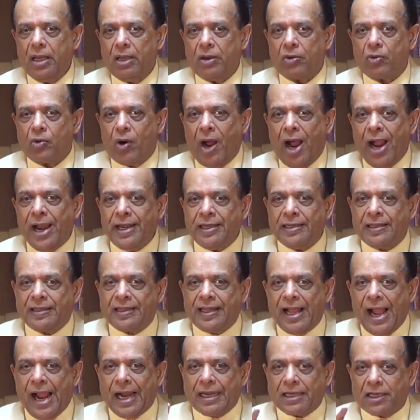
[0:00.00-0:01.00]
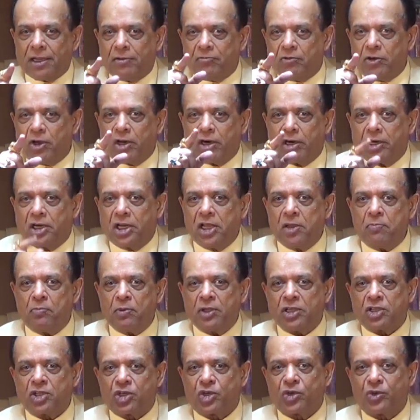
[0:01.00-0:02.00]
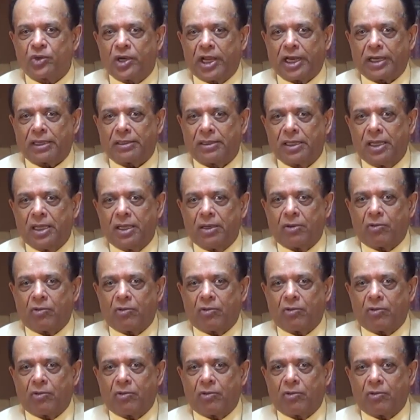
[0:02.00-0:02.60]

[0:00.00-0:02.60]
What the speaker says: Write that, if you're a DP student,